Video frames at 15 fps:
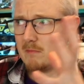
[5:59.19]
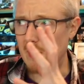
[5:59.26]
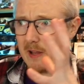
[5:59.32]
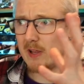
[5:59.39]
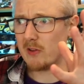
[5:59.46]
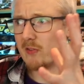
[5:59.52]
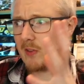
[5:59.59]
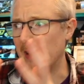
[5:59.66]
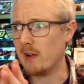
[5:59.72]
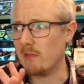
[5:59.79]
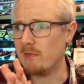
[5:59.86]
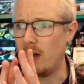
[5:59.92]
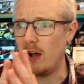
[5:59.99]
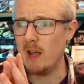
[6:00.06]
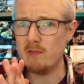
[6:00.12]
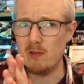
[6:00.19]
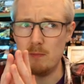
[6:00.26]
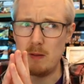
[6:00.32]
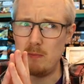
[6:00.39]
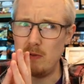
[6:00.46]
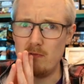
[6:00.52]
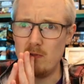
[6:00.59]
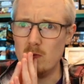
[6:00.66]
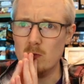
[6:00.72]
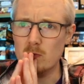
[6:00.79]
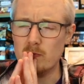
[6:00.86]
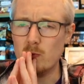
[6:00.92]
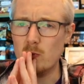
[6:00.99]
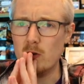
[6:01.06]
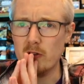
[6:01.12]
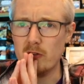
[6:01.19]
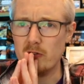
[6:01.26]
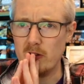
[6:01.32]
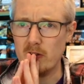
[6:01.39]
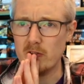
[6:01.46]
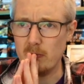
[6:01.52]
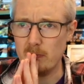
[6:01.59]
I guess, like a 5, and maybe even hold 4 in a 6,